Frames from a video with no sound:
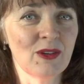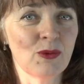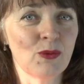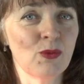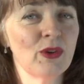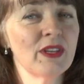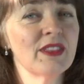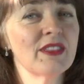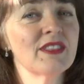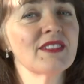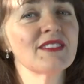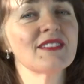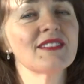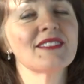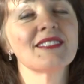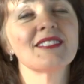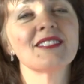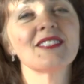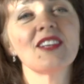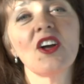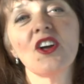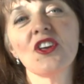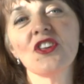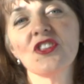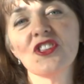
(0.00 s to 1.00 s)
With
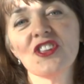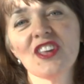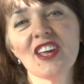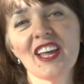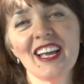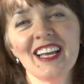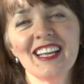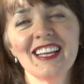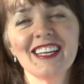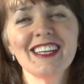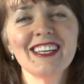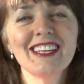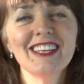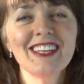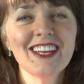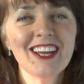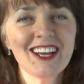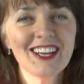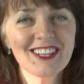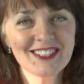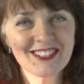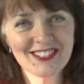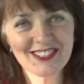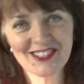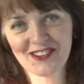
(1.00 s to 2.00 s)
such
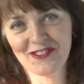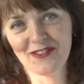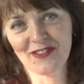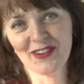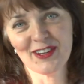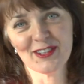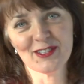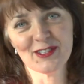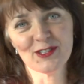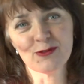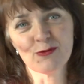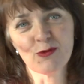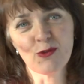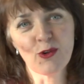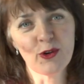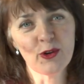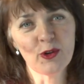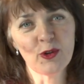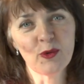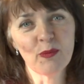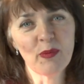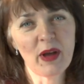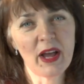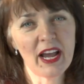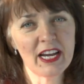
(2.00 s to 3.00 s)
illustrious
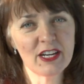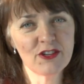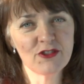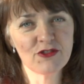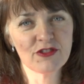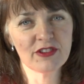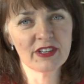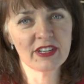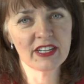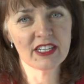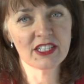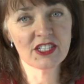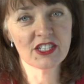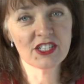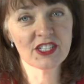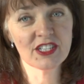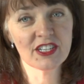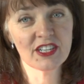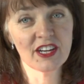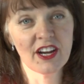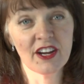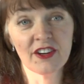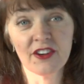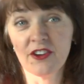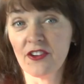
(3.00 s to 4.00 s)
royal
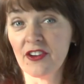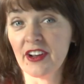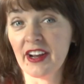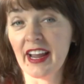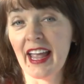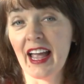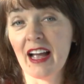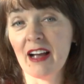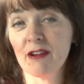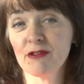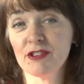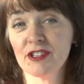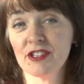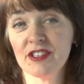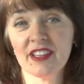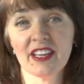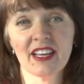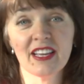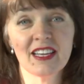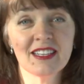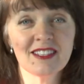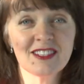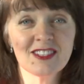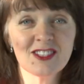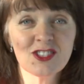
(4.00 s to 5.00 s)
patronage, and on account of the
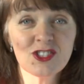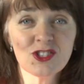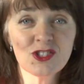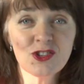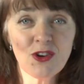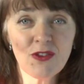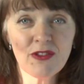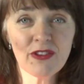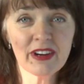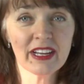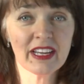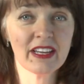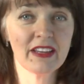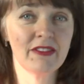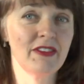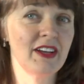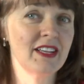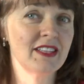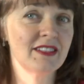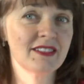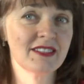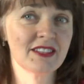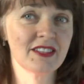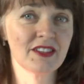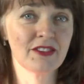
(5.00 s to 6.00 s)
historic
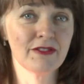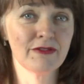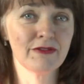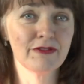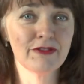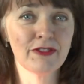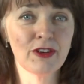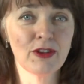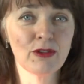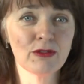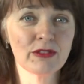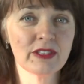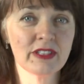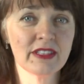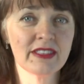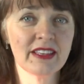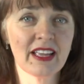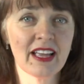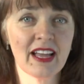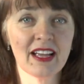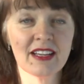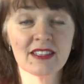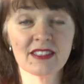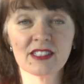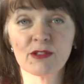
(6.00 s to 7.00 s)
events that unfolded
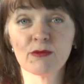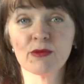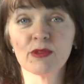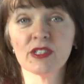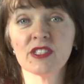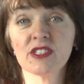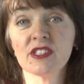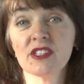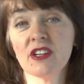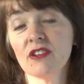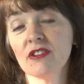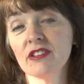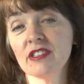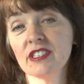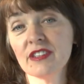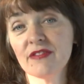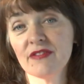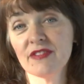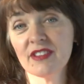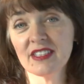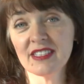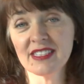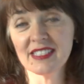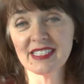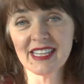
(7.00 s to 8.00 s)
there as a result
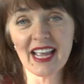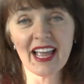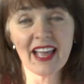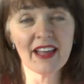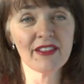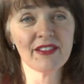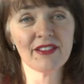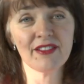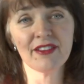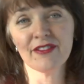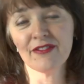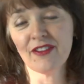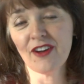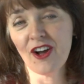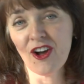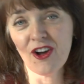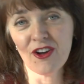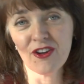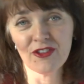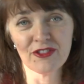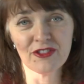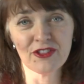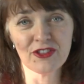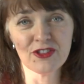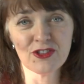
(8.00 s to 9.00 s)
of the death of
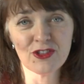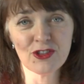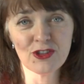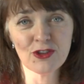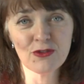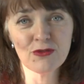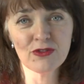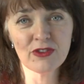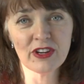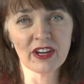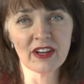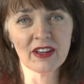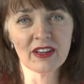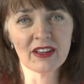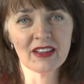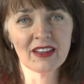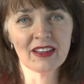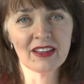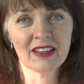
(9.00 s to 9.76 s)
Arthur Tudor,